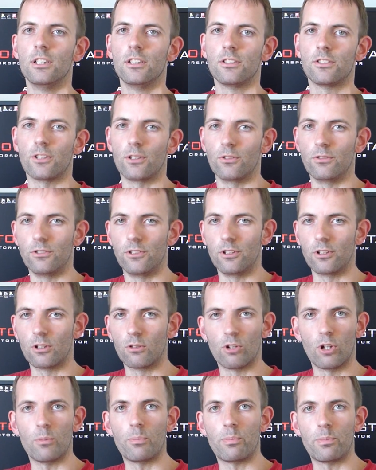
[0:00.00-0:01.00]
So the
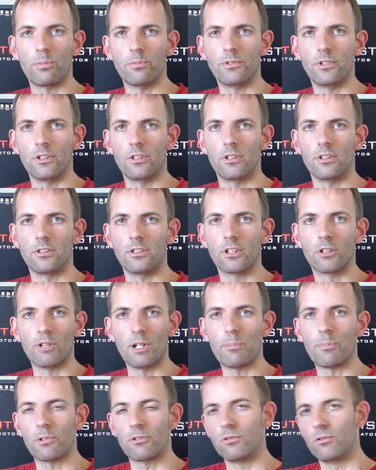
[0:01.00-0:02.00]

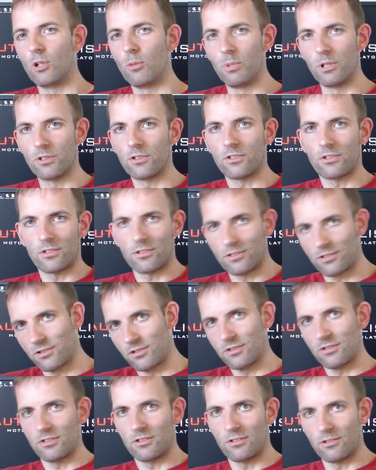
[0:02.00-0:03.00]
grip rubbers,
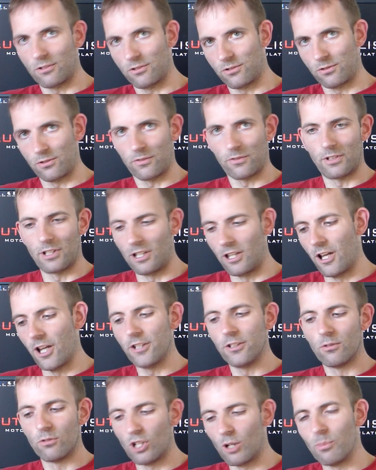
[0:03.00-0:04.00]
so sort of the
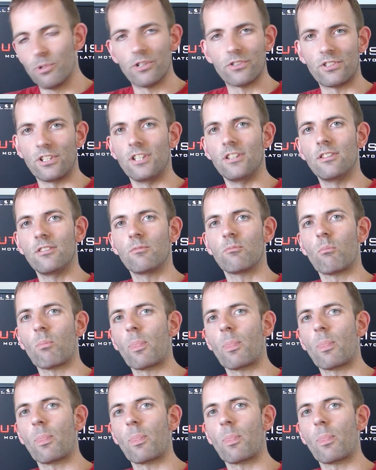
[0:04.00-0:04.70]
line rubbers in,